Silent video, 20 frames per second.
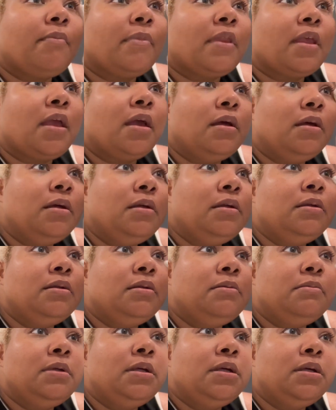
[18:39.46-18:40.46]
I
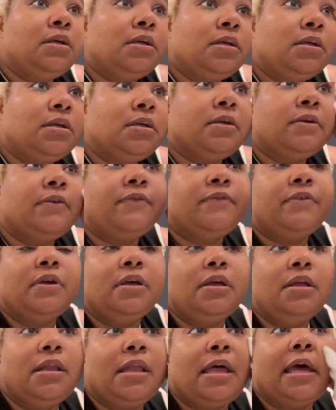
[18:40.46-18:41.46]

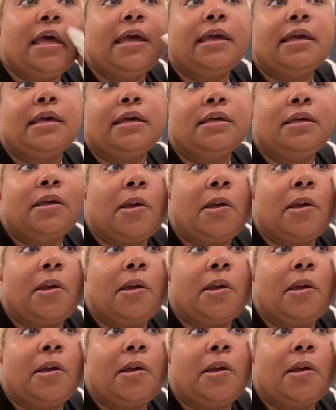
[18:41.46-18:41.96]
feel like